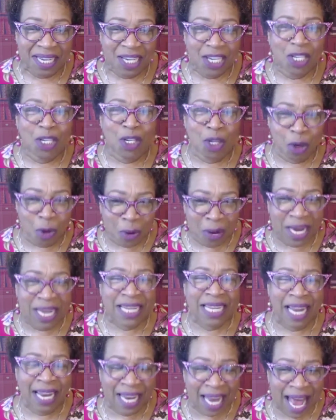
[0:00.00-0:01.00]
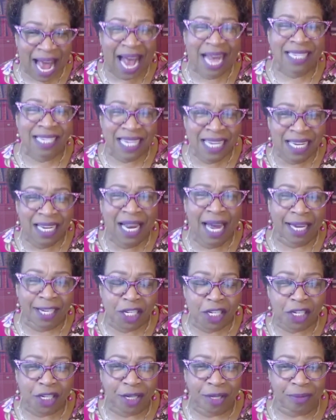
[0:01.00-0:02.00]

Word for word: during the last election?